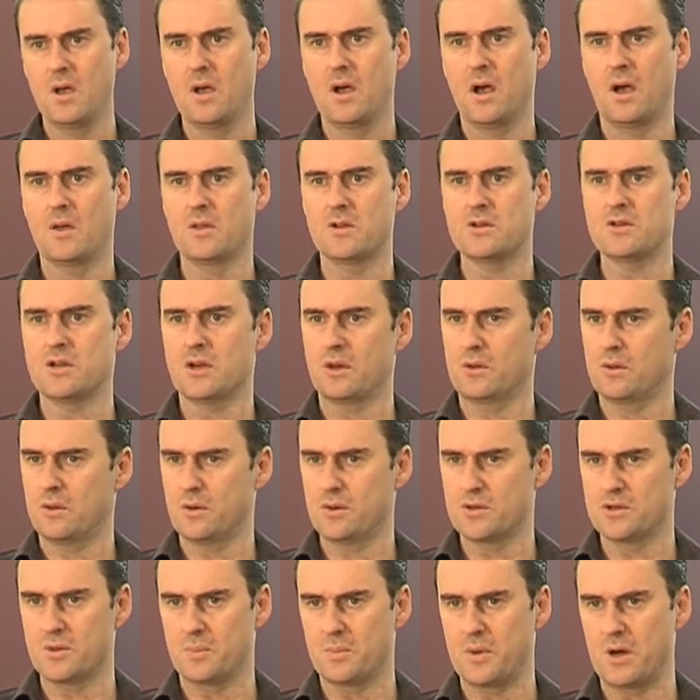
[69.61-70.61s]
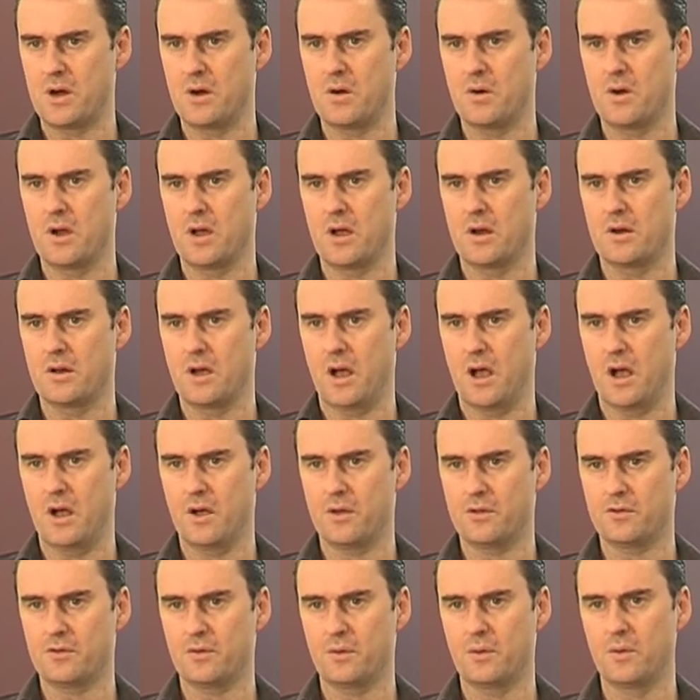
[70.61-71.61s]
and this includes a period
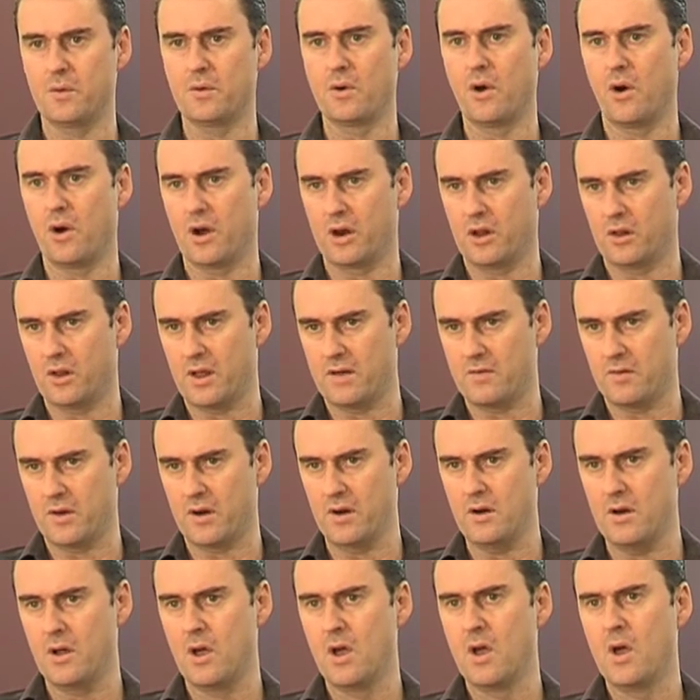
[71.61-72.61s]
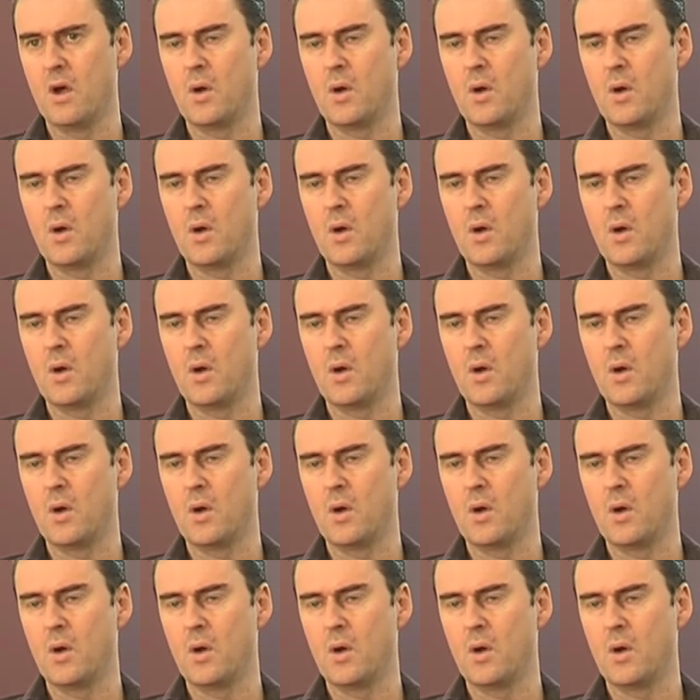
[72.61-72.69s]
through 9/11